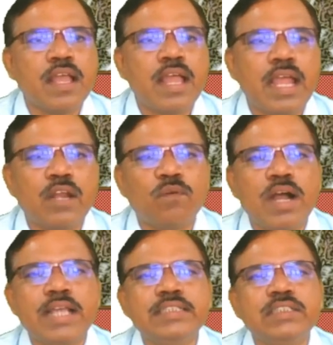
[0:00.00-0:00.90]
and
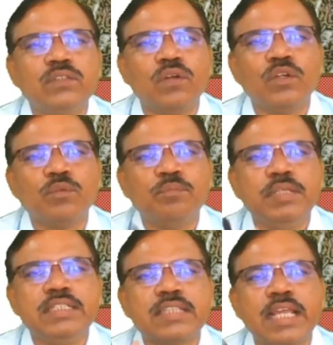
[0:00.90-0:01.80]
y is equal to
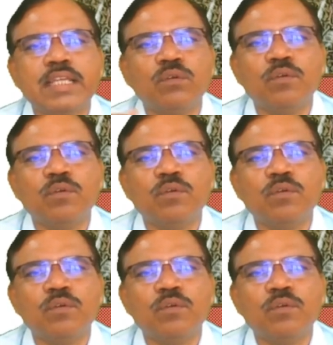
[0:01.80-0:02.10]
b sin